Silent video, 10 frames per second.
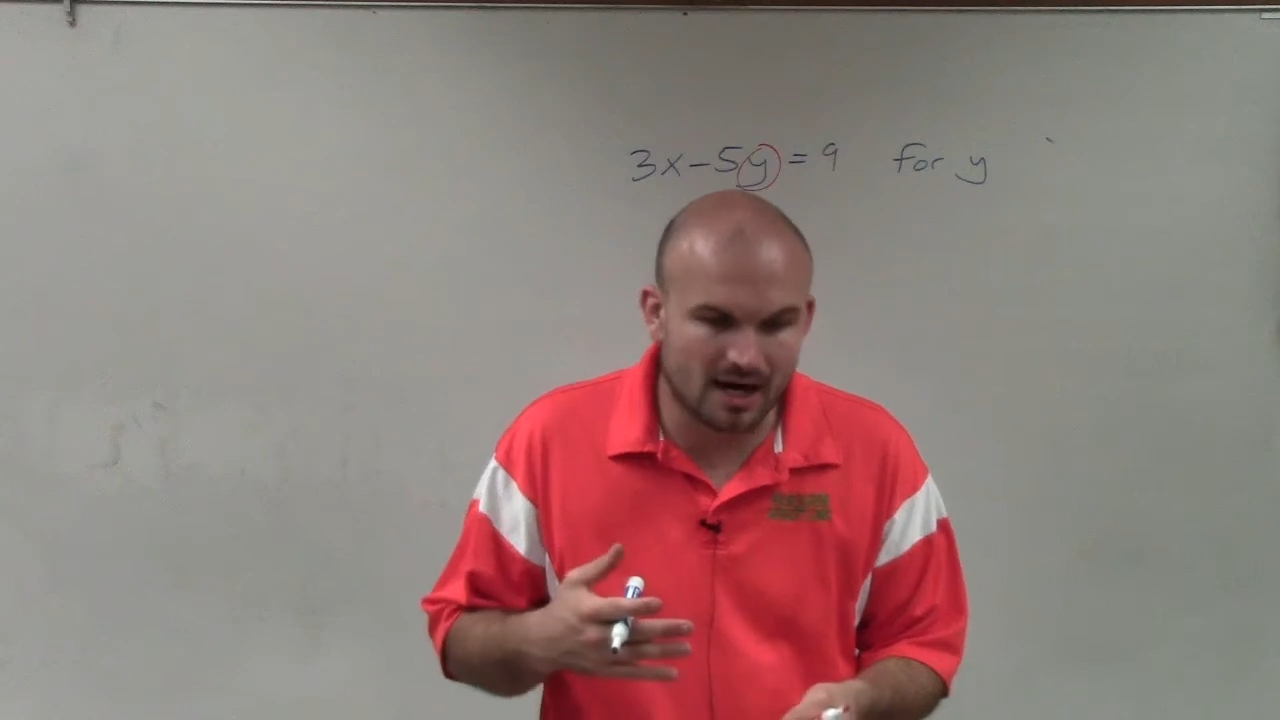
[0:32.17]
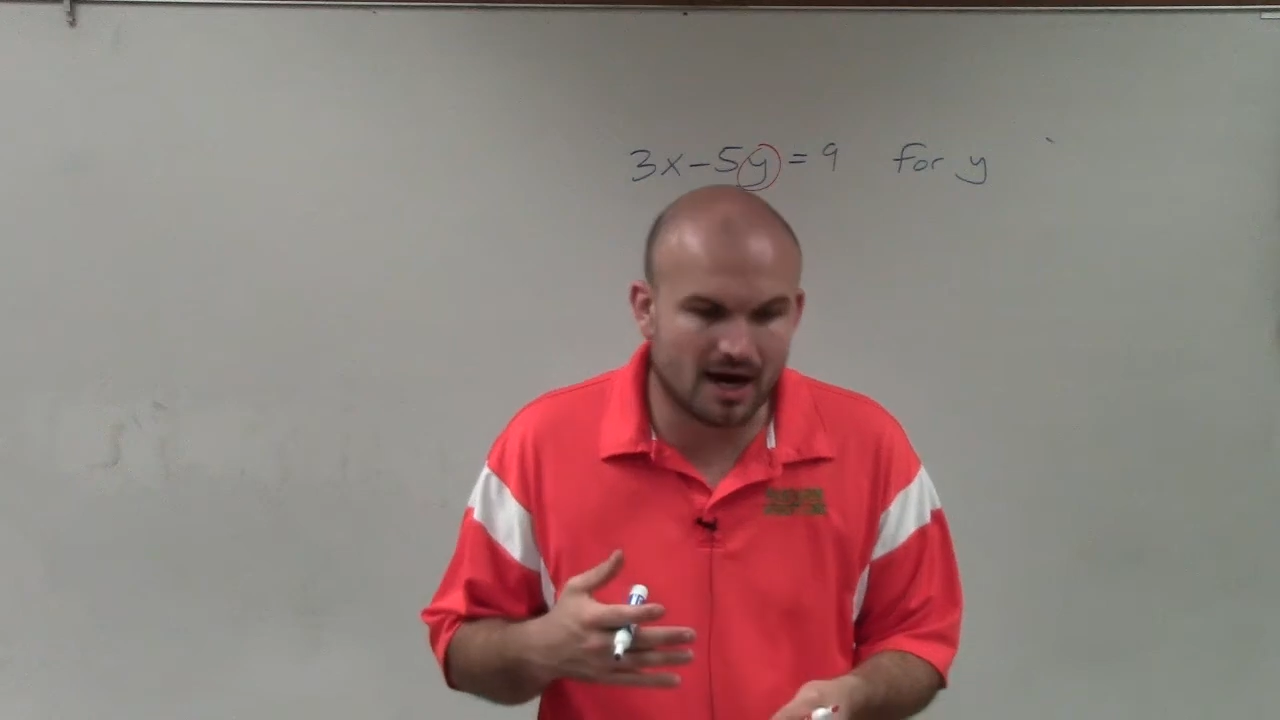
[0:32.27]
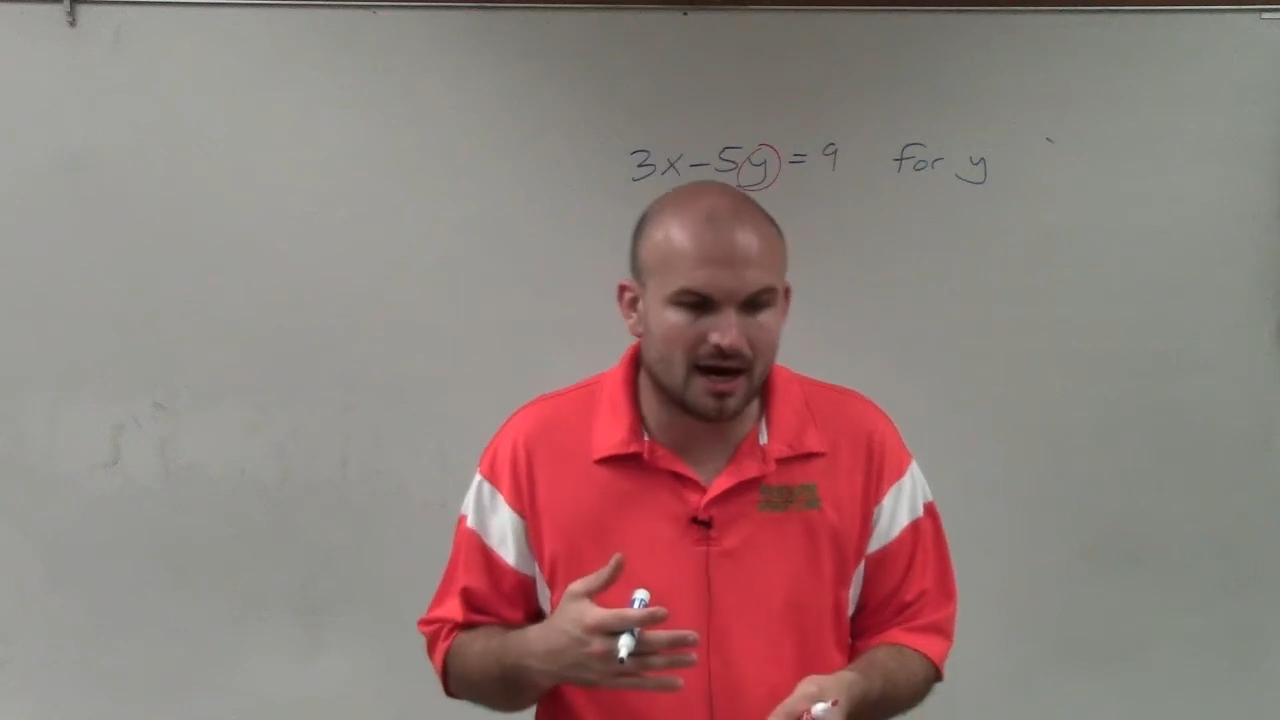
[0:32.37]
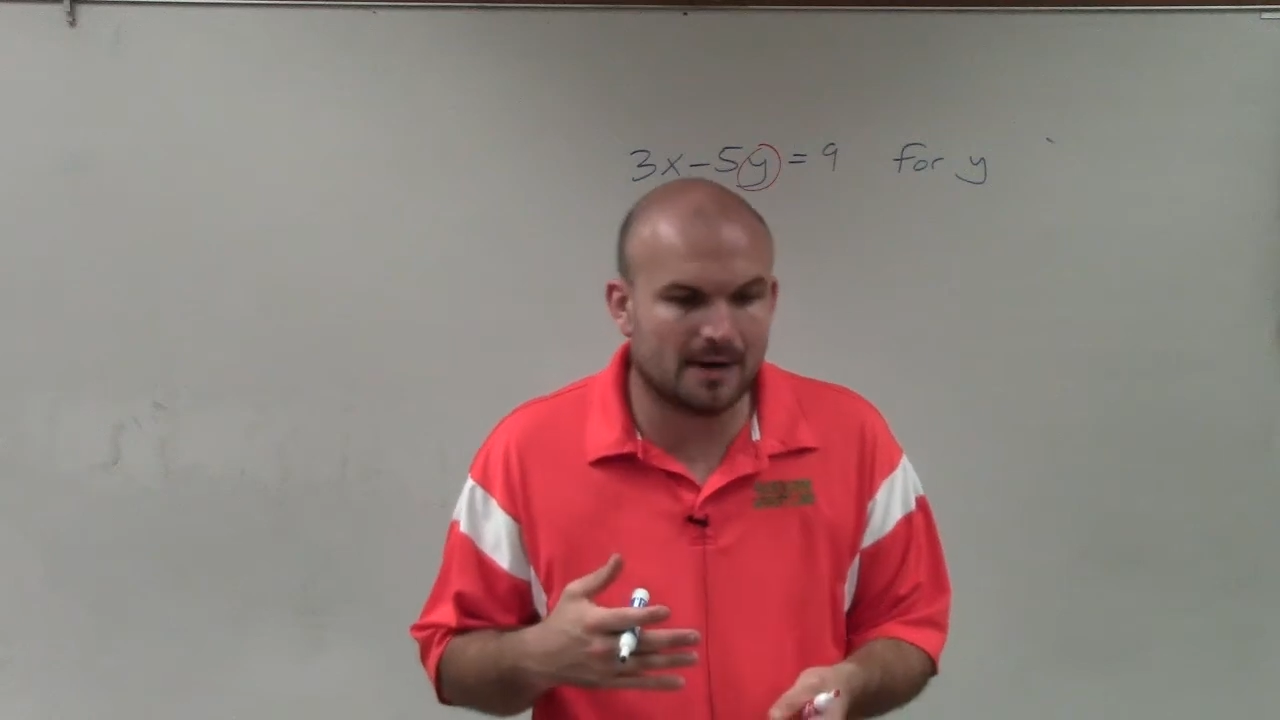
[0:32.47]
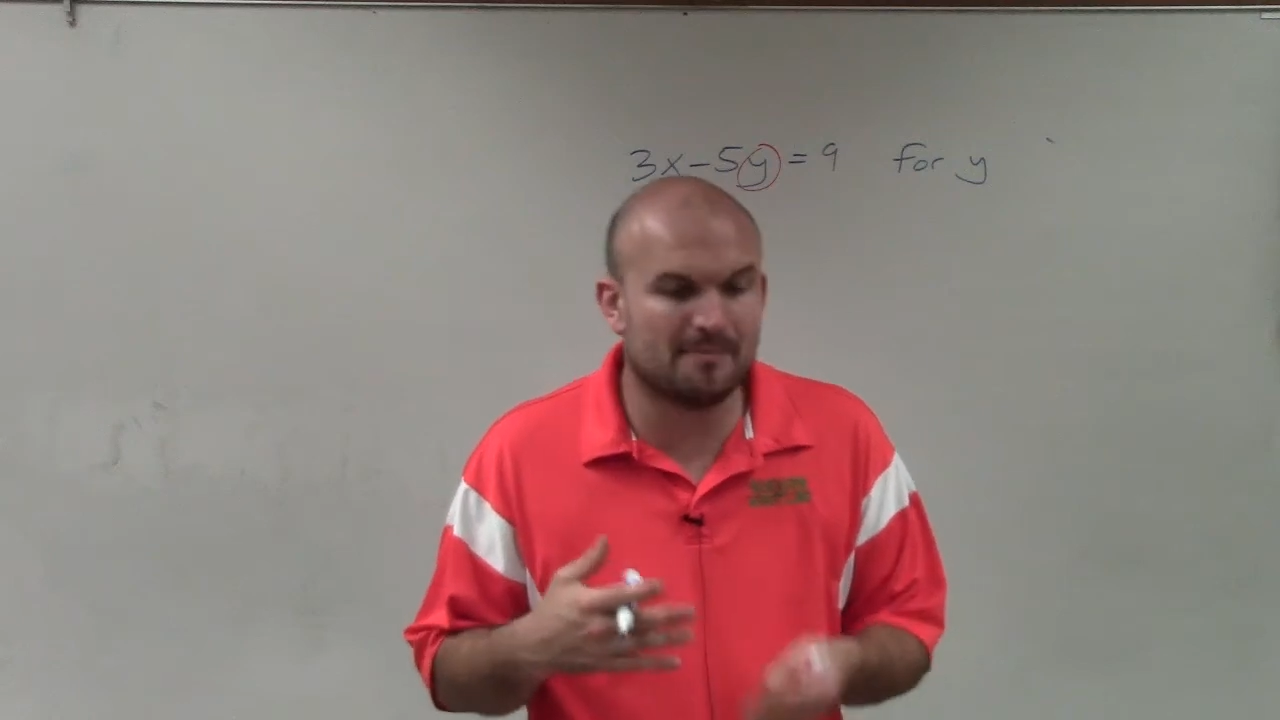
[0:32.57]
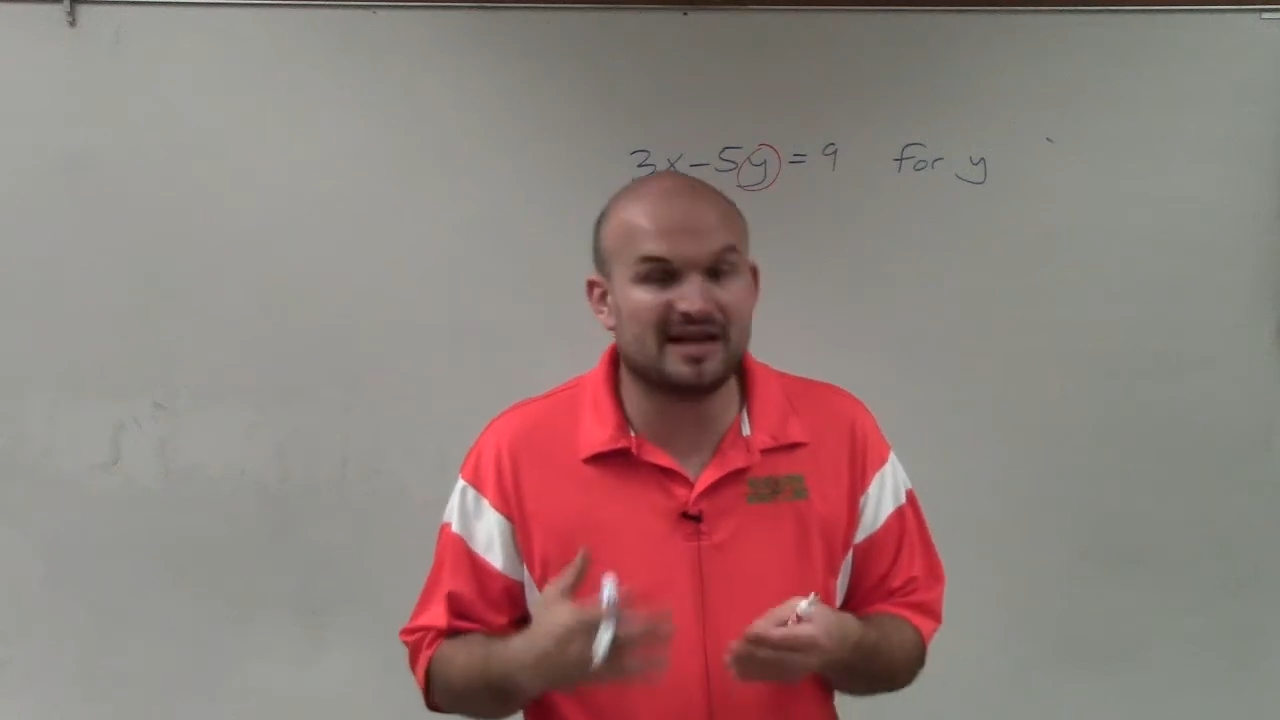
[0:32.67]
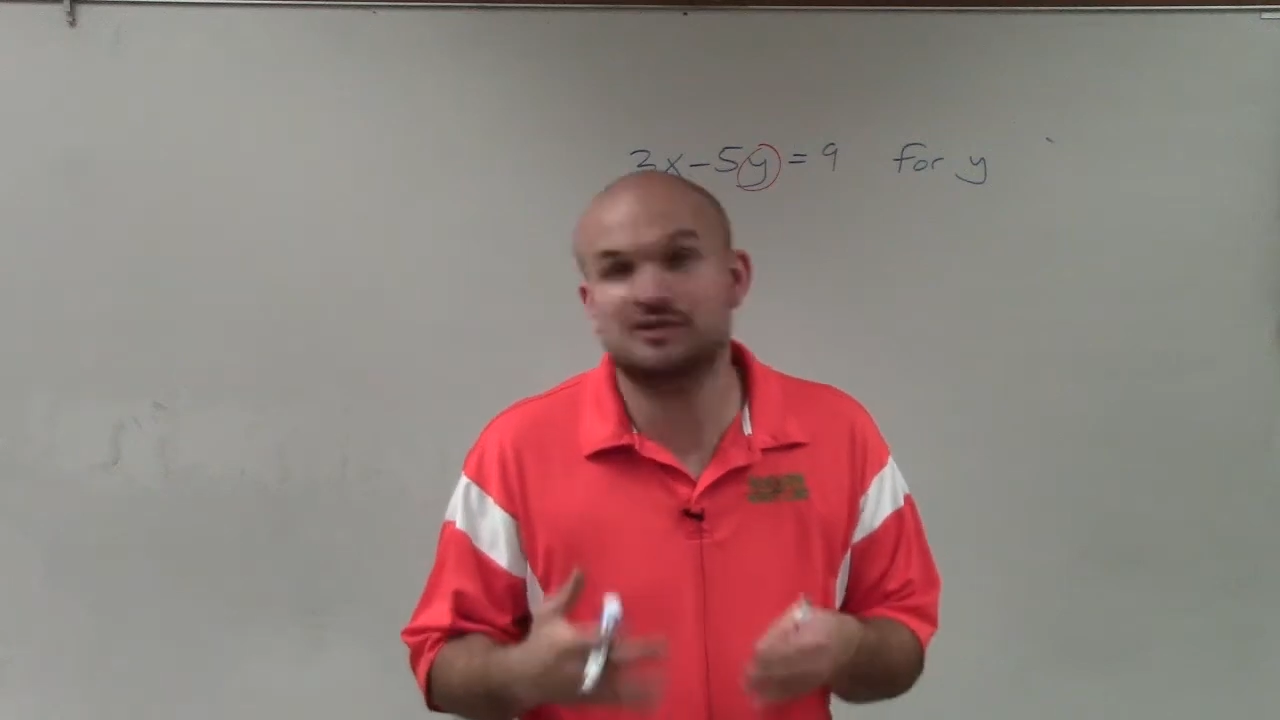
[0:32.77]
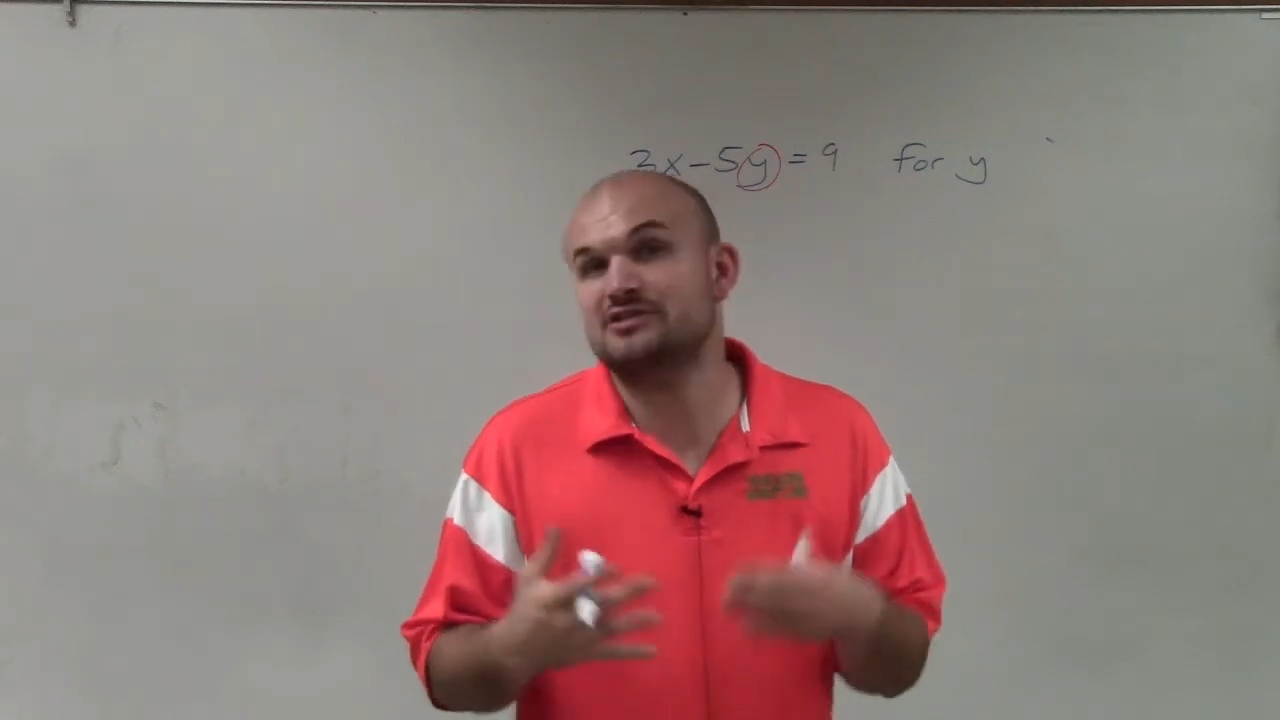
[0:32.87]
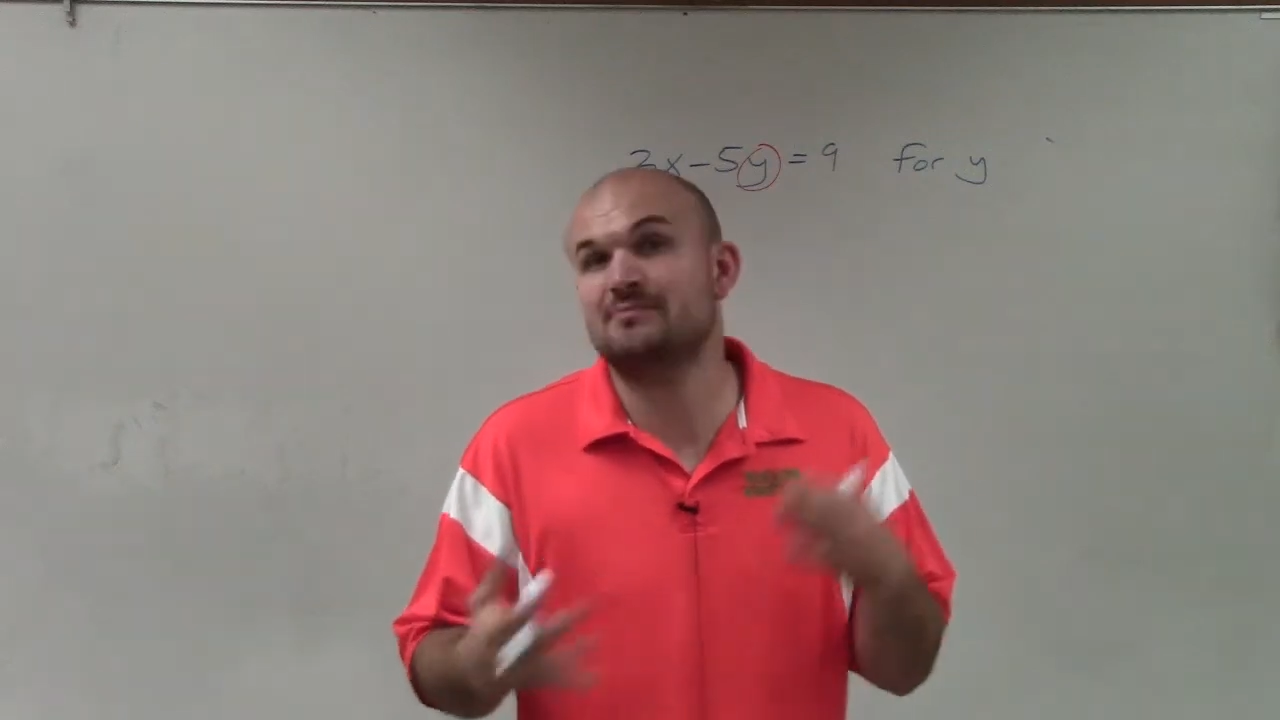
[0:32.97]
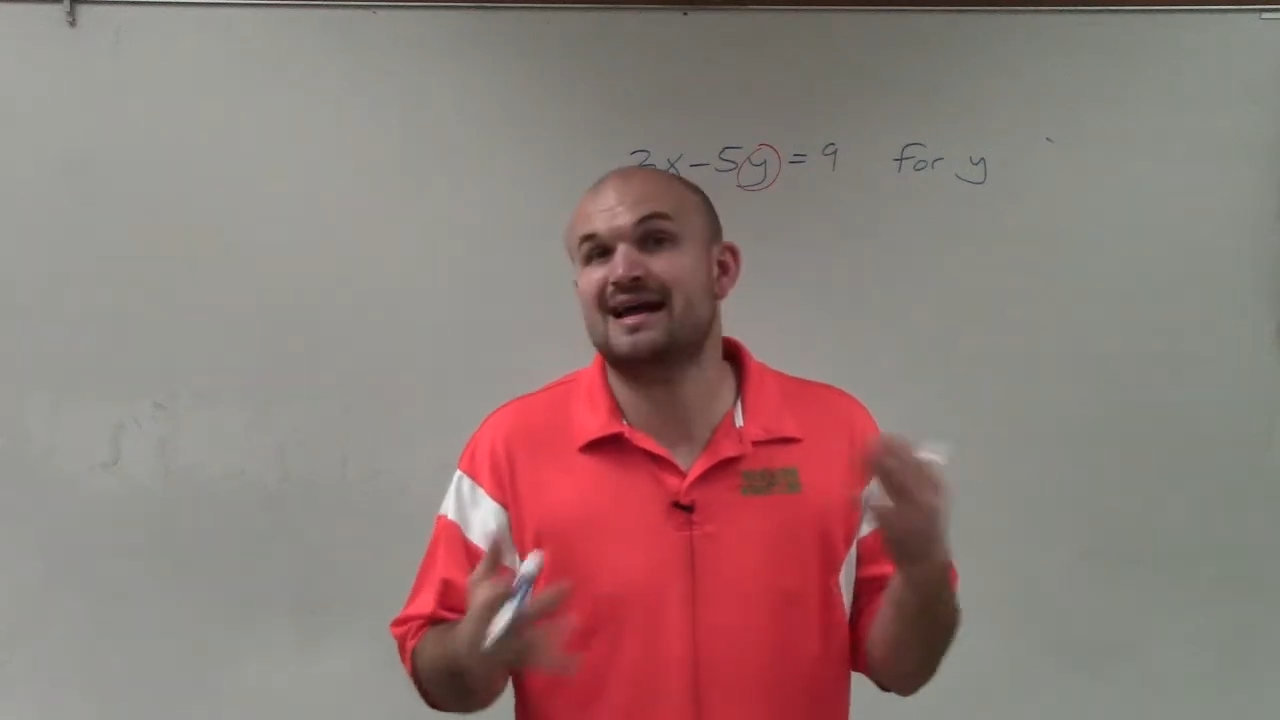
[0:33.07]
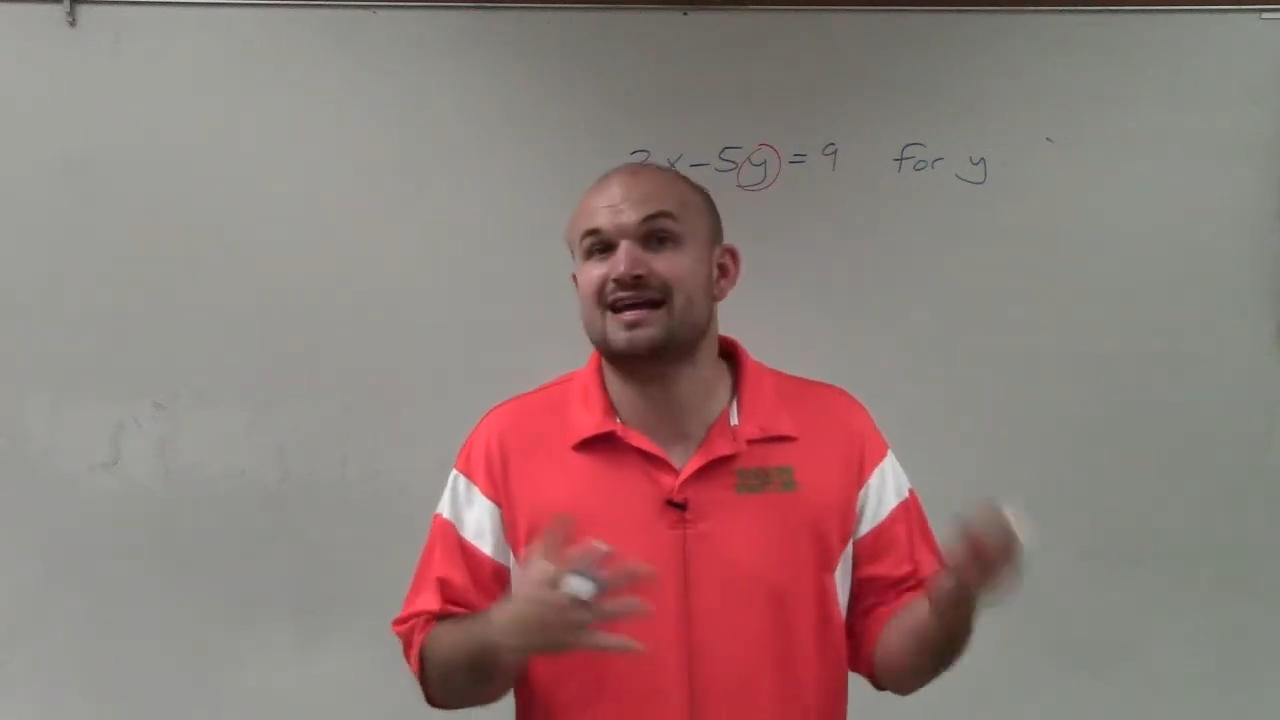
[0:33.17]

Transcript: um, by using my